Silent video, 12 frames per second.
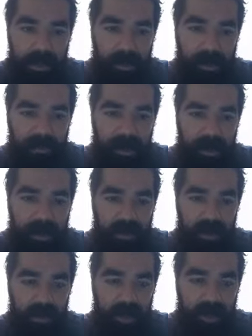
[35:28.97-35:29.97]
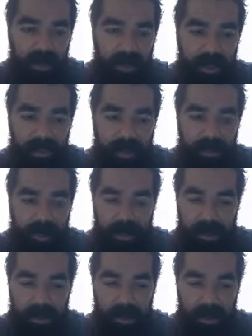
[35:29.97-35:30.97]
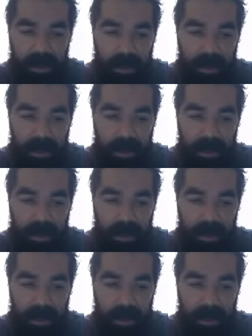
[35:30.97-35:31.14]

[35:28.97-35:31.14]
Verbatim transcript: I'll be fucking crippled. I'll still have my mind.